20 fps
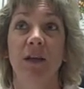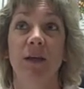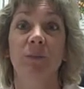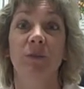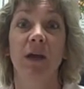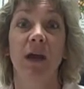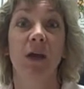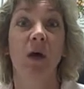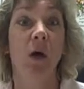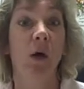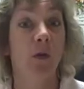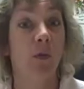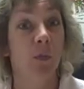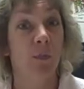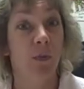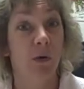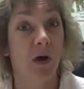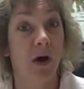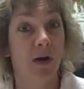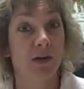seems like all the
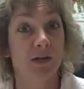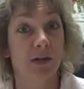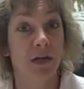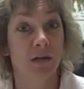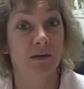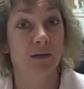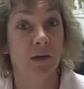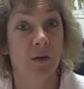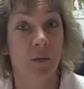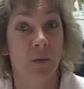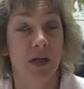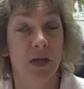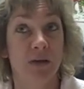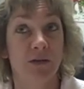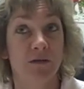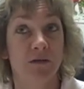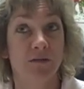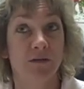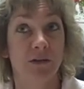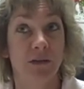projects that
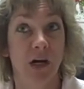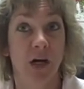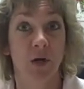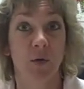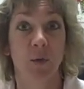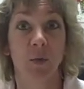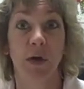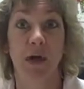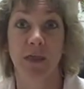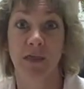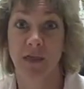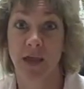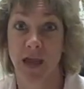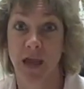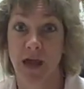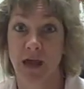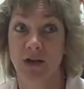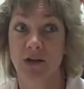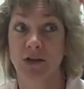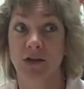we've done with
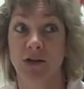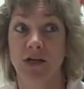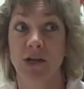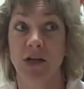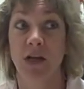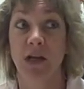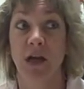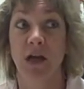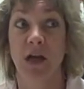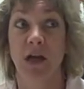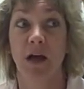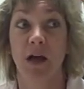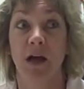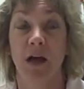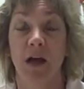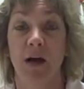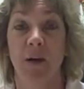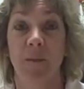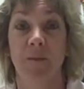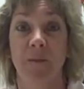ESCH
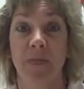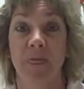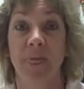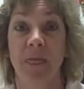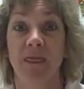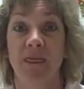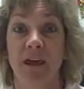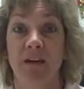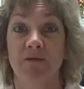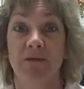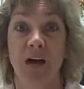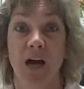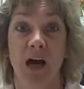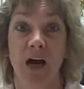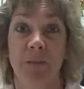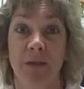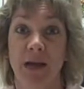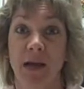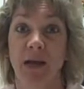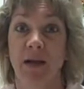They've
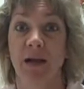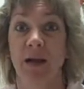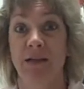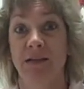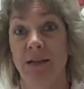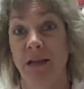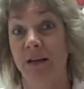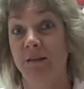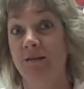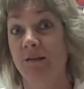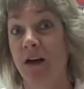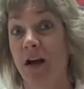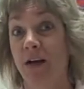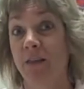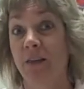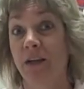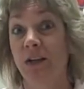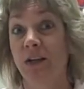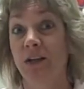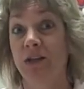come in,
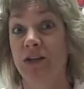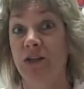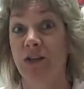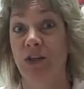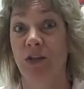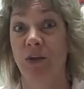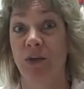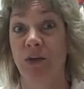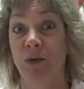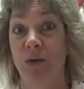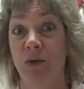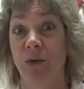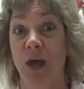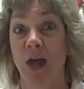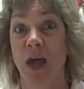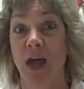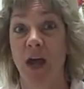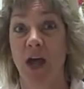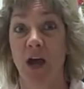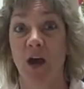identified the issue,
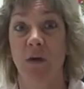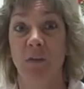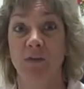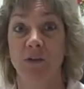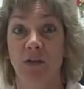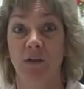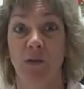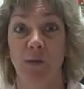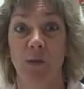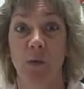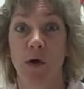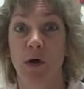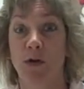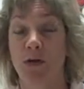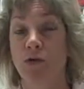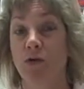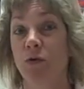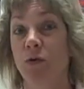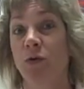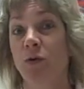helped us work
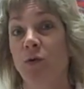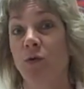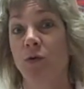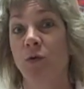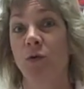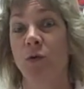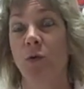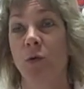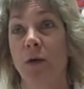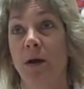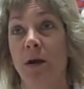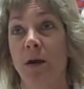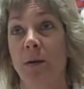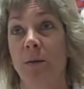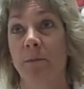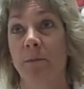through